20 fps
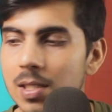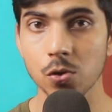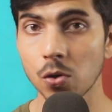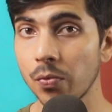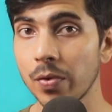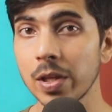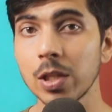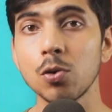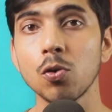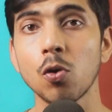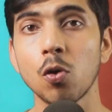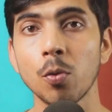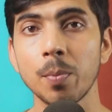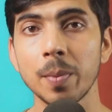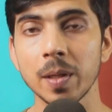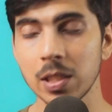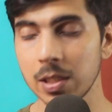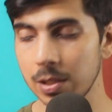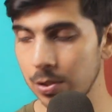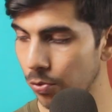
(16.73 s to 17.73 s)
So when you
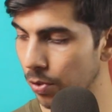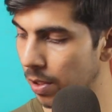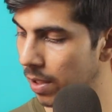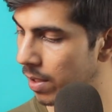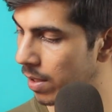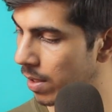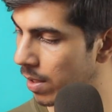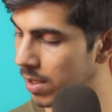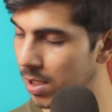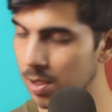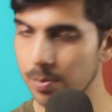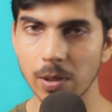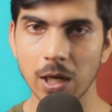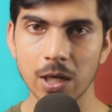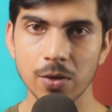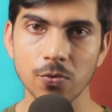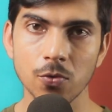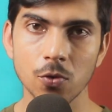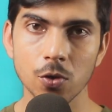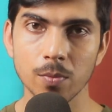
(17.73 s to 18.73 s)
open it, you get a
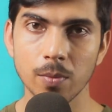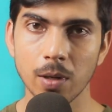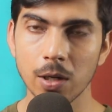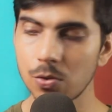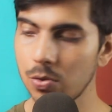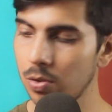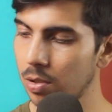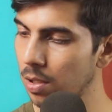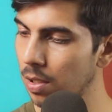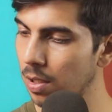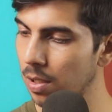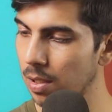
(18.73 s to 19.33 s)
smartphone mount.